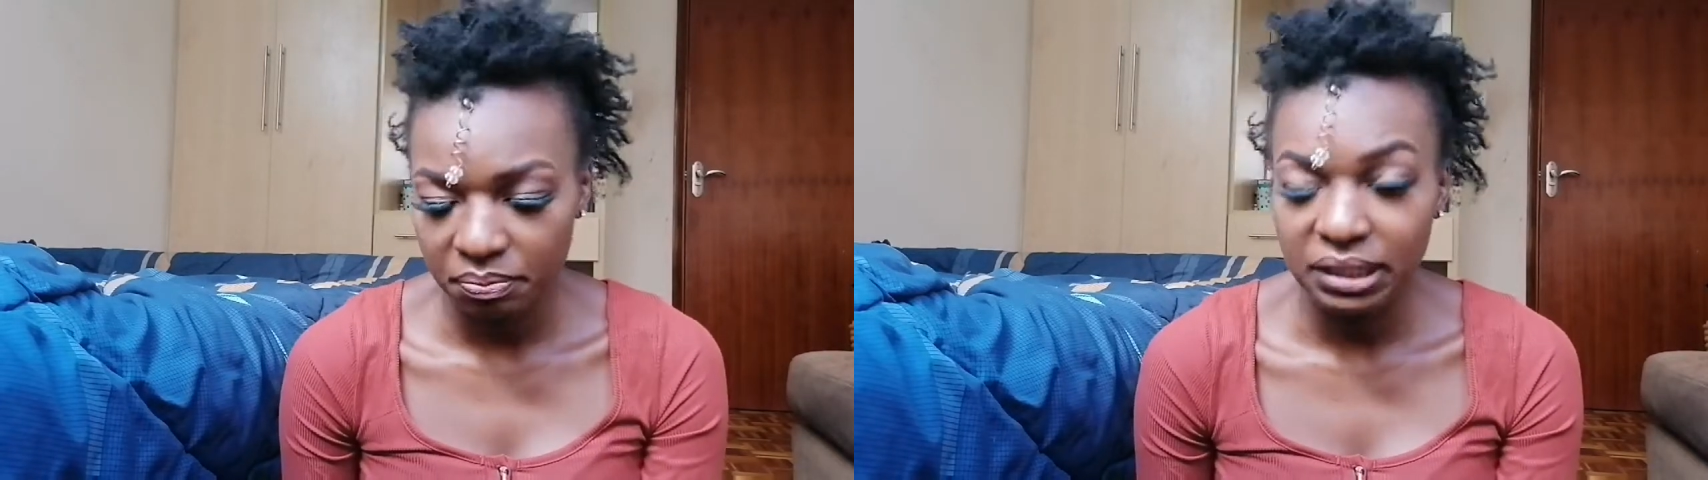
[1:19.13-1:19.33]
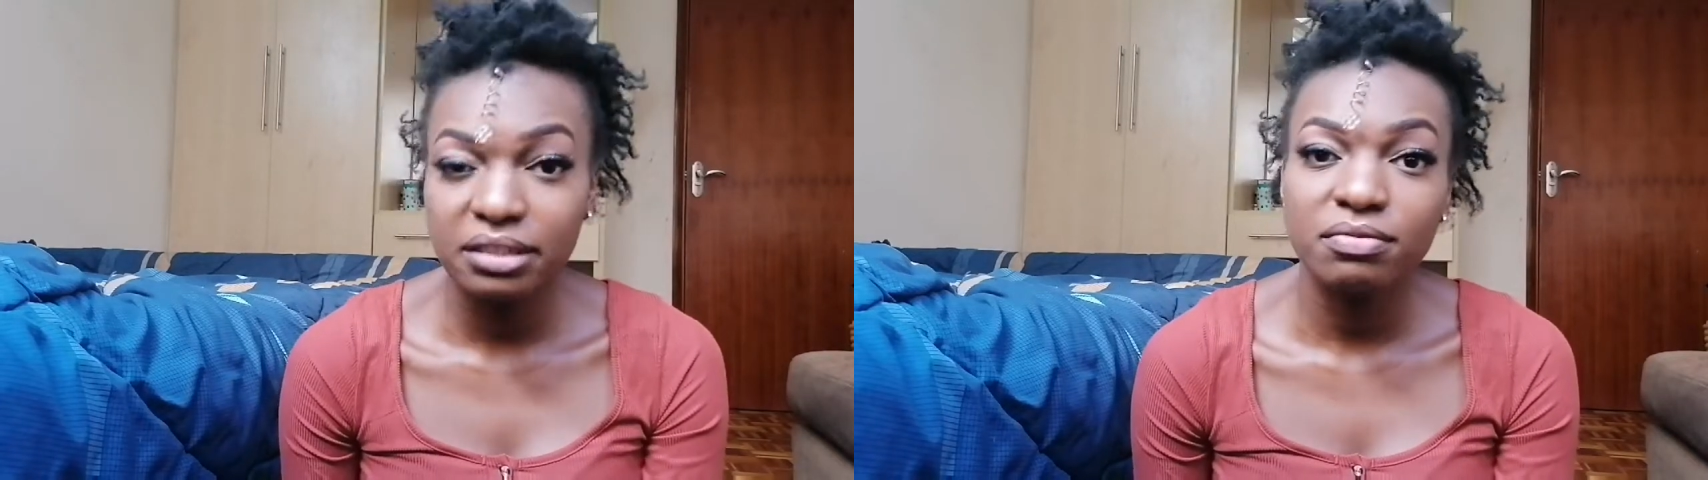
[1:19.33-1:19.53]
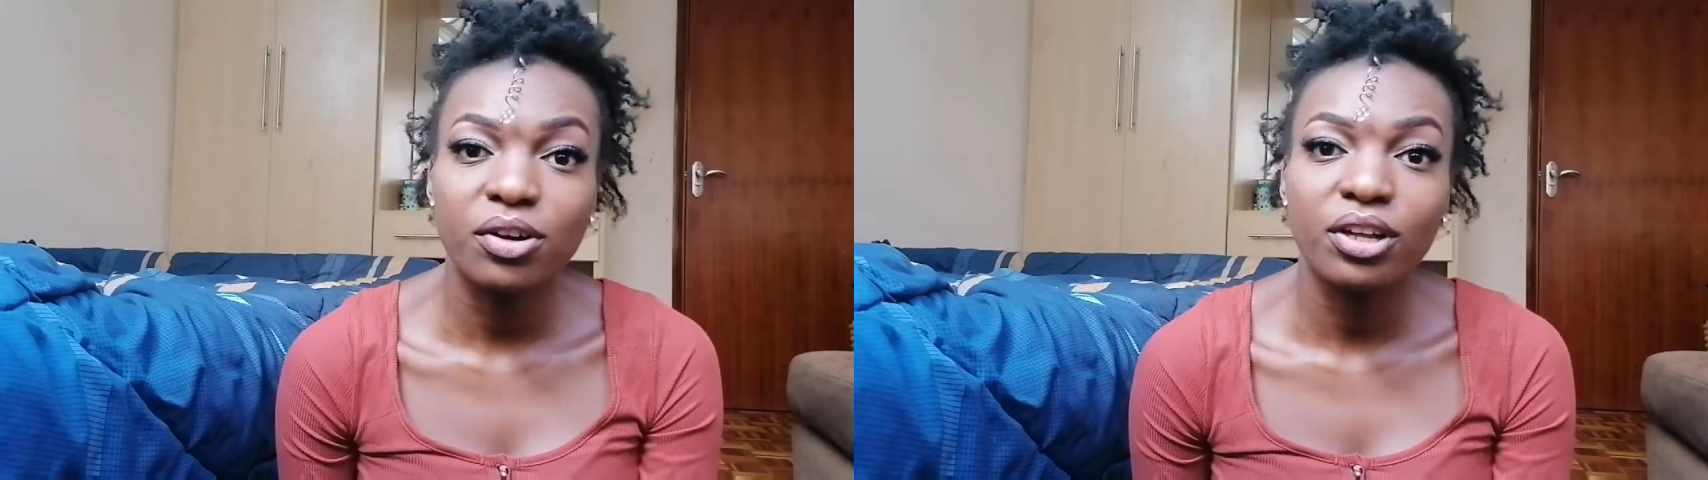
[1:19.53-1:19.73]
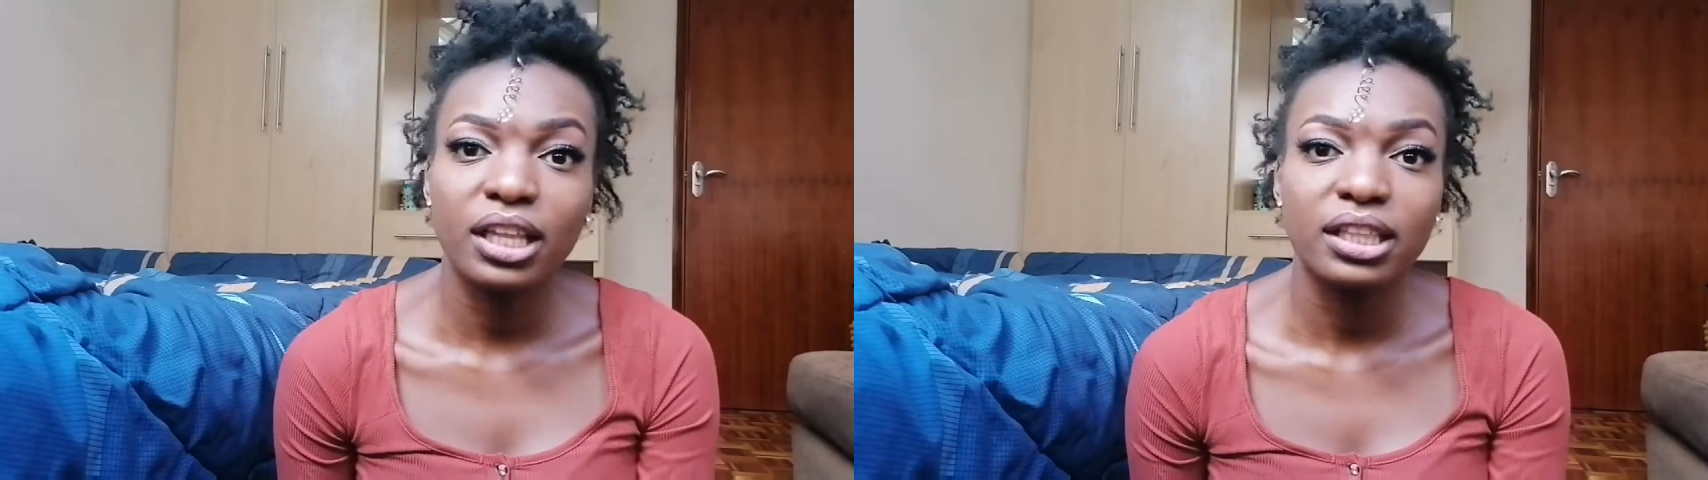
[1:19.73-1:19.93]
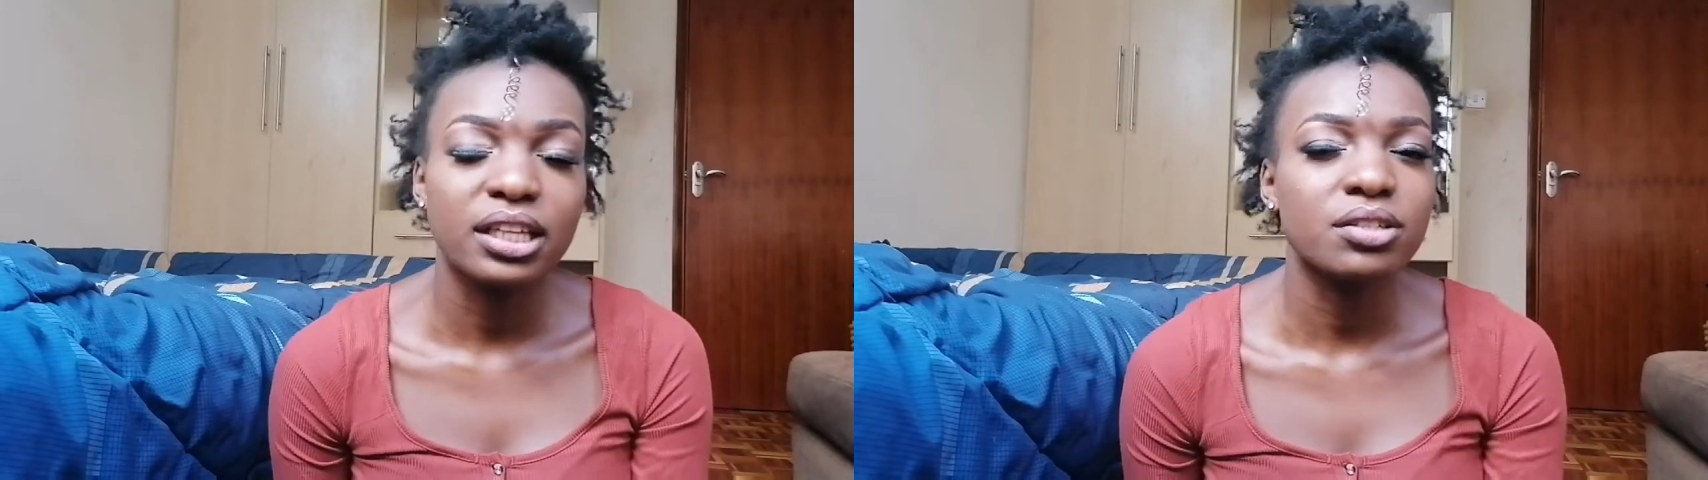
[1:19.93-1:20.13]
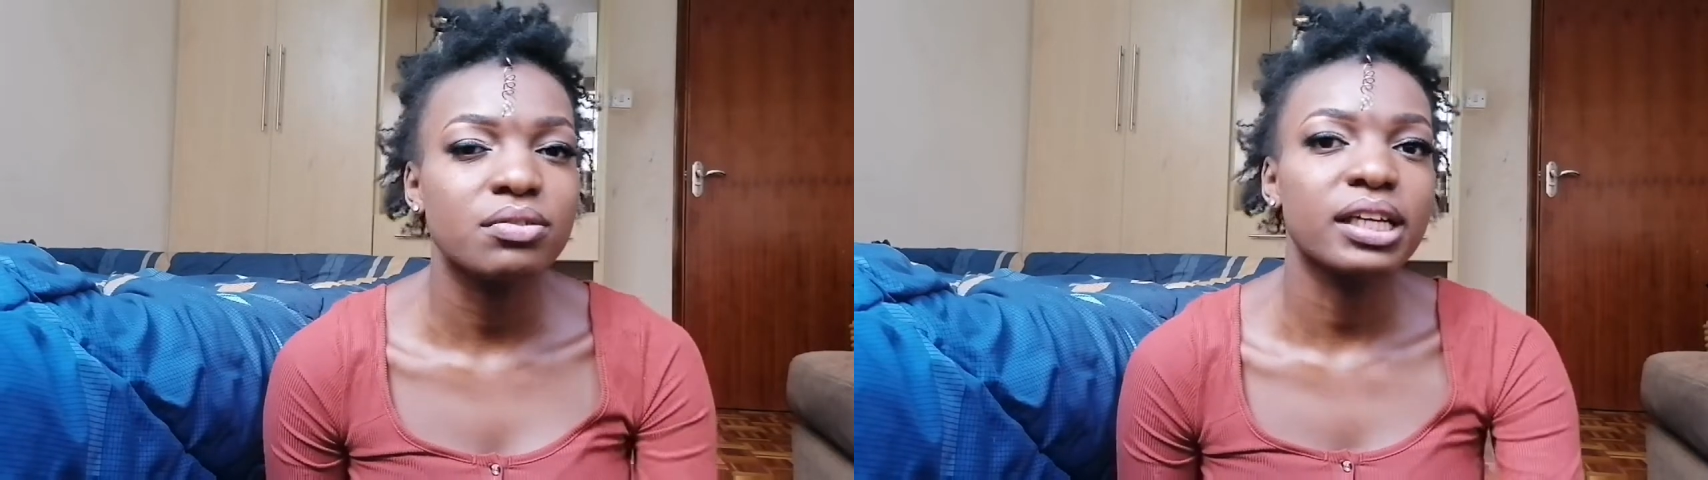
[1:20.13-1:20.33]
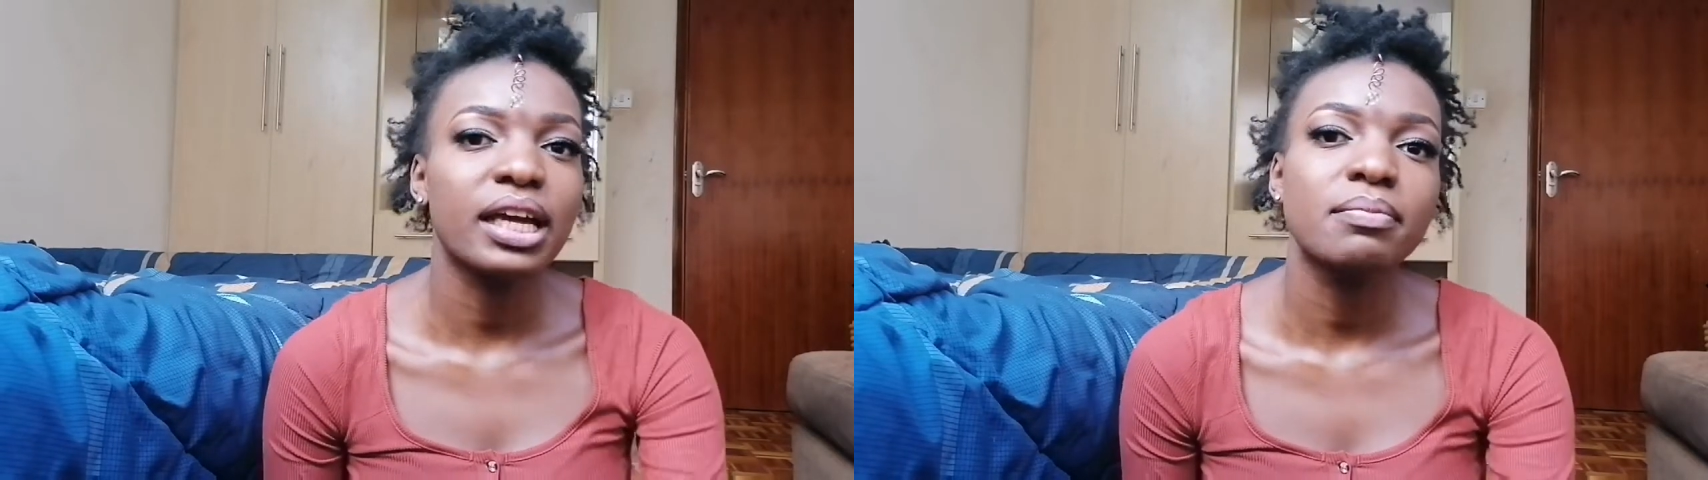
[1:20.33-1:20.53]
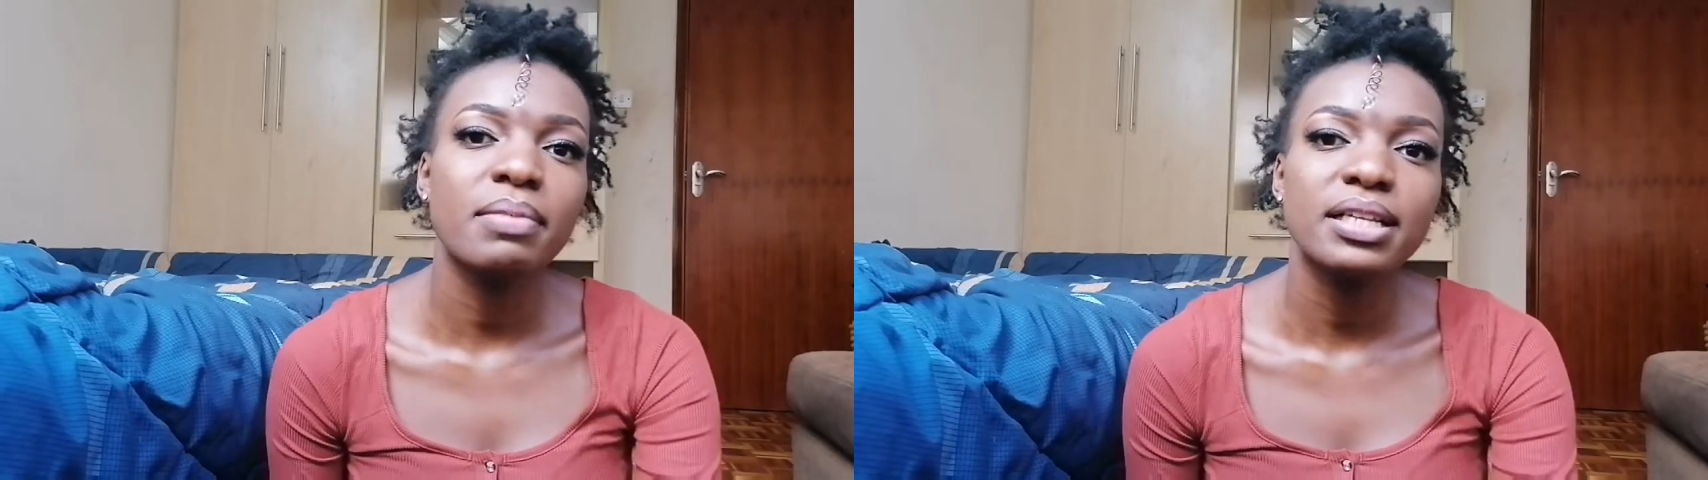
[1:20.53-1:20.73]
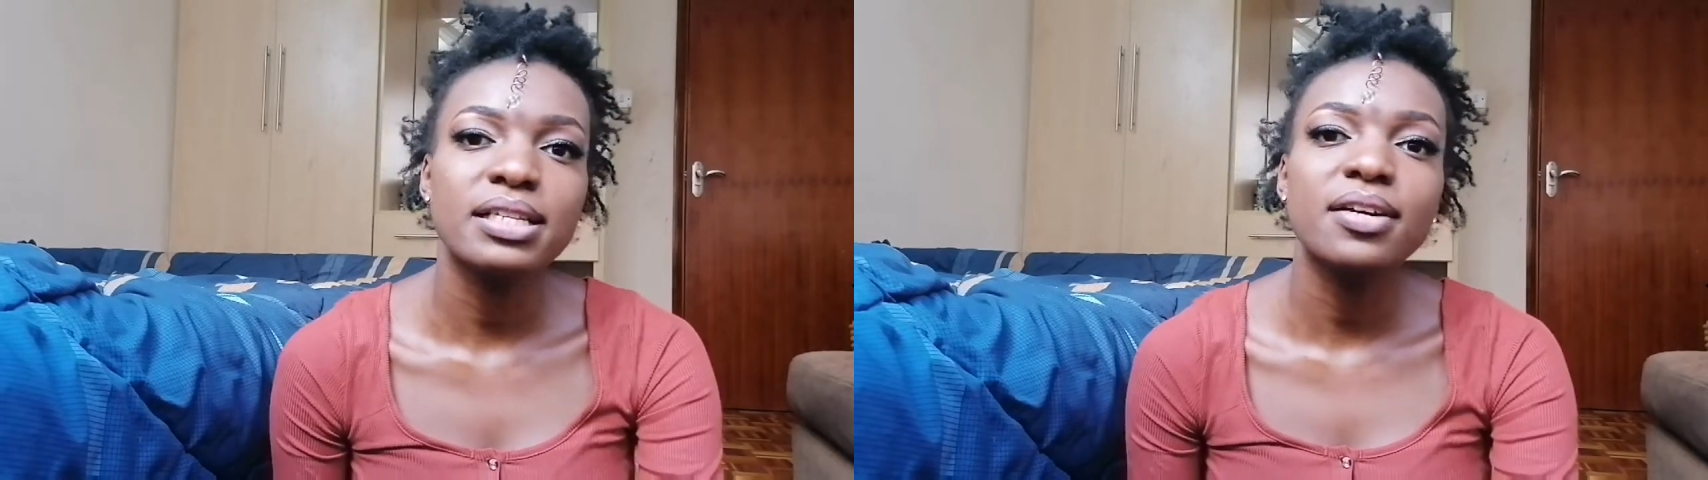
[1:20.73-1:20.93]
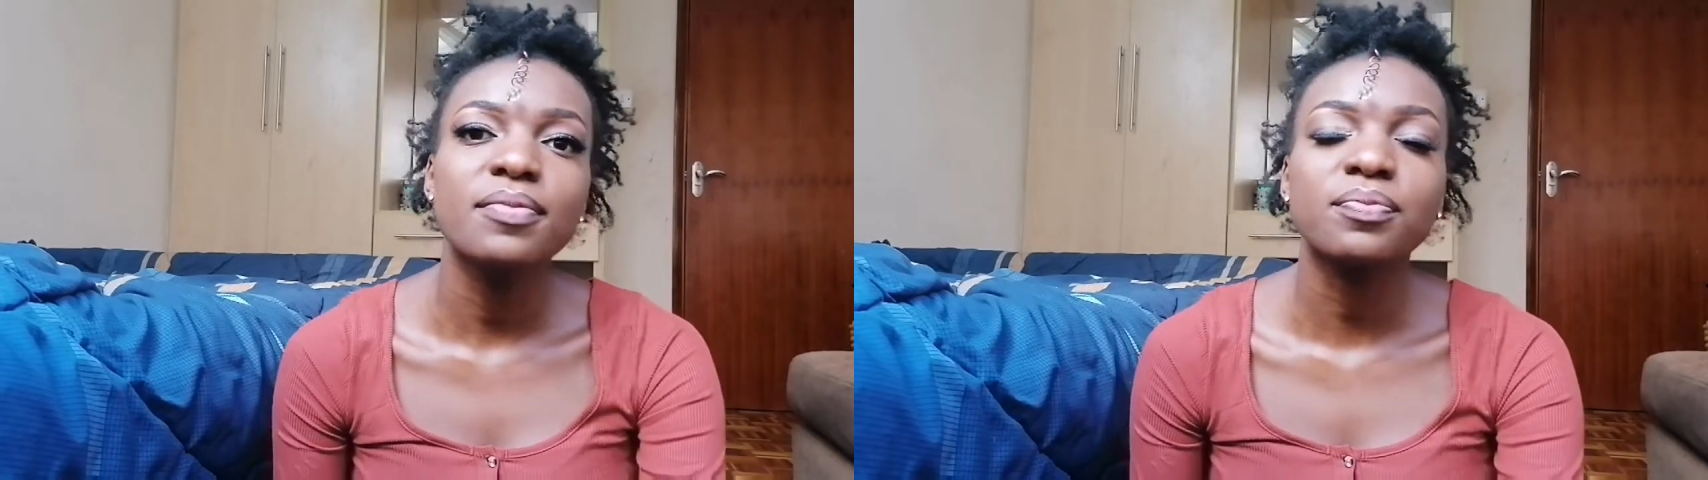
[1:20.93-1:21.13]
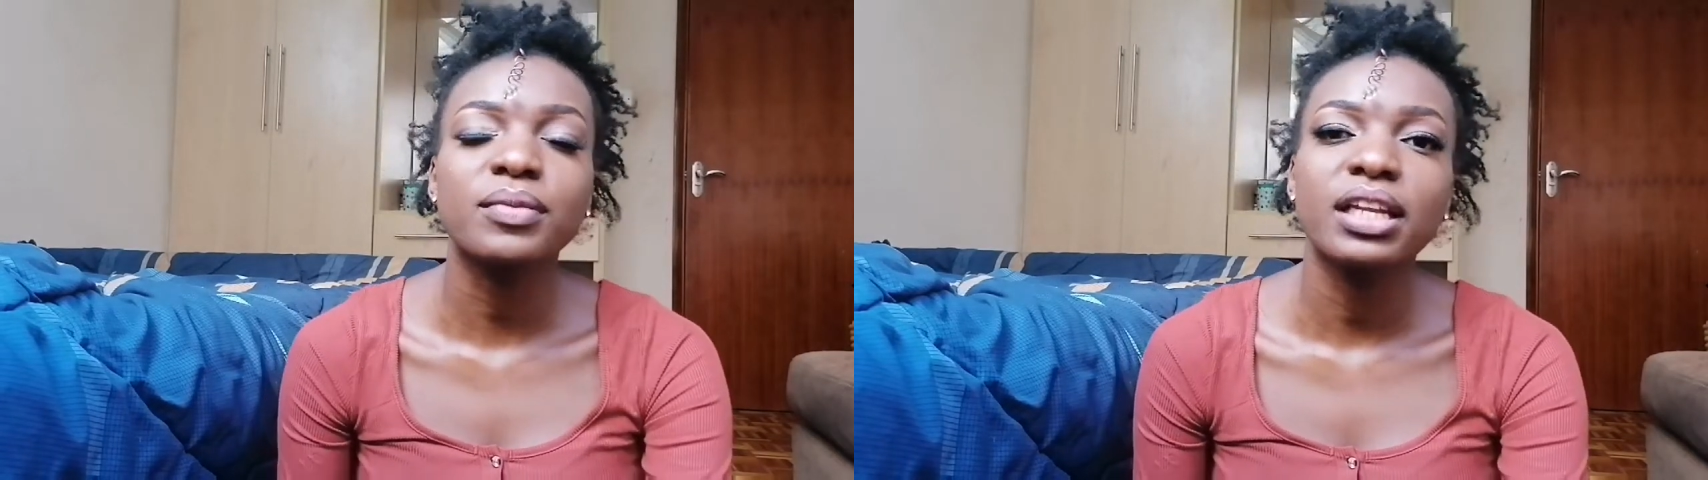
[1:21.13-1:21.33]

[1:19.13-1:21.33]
believe God that things will get better.